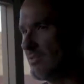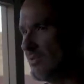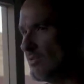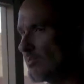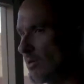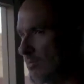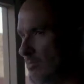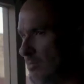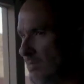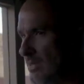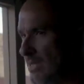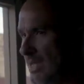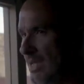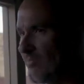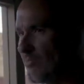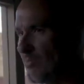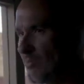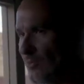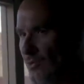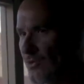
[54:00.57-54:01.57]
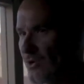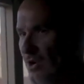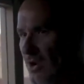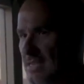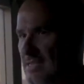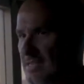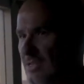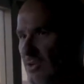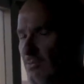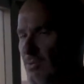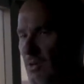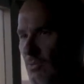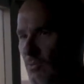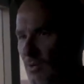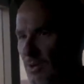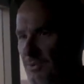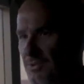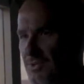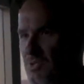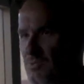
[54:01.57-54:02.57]
you probably have a broader idea
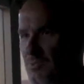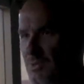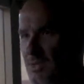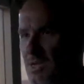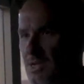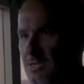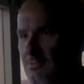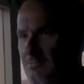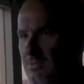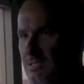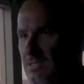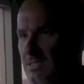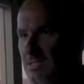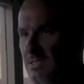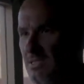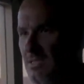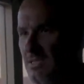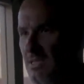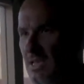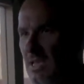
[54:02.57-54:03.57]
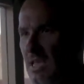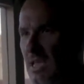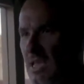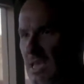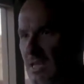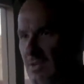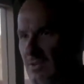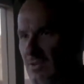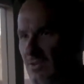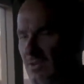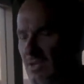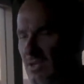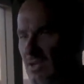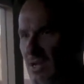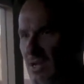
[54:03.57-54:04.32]
about what this becomes. And